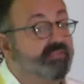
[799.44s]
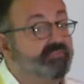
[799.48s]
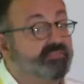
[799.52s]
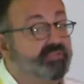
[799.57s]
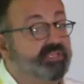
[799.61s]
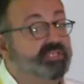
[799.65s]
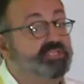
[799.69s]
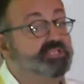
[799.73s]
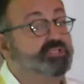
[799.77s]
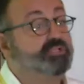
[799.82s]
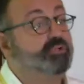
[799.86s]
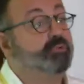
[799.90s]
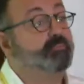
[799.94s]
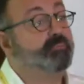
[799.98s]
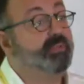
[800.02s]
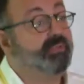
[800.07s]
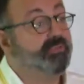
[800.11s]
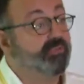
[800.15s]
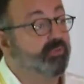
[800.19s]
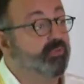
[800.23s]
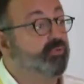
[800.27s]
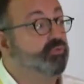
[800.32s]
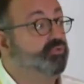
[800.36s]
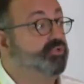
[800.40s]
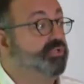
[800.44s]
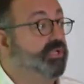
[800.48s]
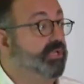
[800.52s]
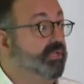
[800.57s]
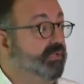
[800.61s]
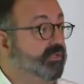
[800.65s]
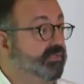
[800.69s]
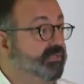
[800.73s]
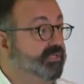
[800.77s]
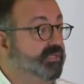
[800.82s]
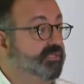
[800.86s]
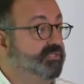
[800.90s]
at digital pathology
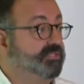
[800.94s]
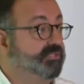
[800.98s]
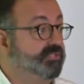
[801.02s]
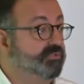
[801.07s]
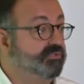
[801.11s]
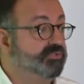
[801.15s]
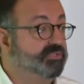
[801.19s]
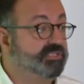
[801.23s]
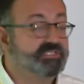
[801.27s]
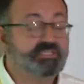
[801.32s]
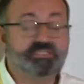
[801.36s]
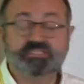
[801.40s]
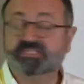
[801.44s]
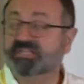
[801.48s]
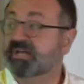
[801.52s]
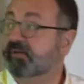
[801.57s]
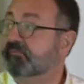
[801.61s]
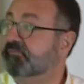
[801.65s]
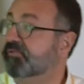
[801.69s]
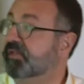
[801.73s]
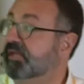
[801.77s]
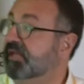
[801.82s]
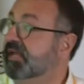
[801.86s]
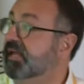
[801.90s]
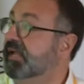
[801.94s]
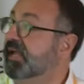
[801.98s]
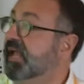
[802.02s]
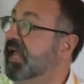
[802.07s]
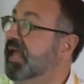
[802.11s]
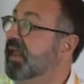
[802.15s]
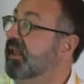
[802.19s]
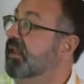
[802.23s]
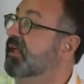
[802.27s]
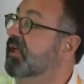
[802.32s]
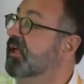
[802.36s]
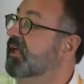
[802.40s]
in tissues. This is something,
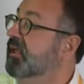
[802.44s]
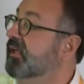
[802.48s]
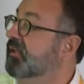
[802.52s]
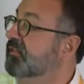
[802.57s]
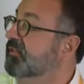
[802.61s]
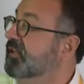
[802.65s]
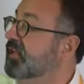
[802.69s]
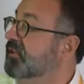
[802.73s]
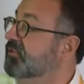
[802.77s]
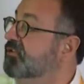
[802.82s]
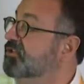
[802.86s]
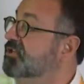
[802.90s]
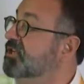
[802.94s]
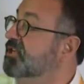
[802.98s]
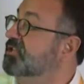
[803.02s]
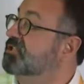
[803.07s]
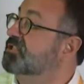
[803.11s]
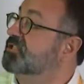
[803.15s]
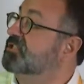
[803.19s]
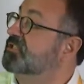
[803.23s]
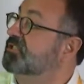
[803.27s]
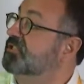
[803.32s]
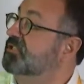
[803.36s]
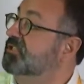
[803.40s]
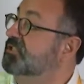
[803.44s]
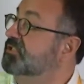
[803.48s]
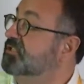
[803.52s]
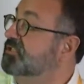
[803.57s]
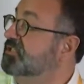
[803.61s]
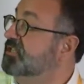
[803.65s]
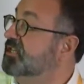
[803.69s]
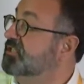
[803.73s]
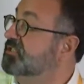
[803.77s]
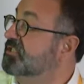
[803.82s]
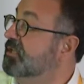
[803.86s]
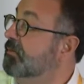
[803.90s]
again, that is
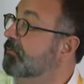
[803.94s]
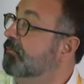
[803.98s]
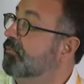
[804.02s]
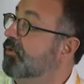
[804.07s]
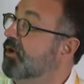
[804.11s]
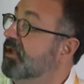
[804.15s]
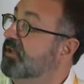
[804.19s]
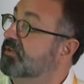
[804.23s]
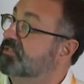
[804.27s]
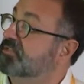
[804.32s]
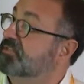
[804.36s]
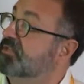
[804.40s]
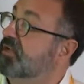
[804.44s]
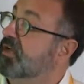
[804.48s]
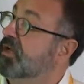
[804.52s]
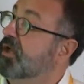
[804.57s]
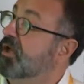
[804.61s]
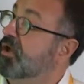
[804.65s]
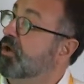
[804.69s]
just in press.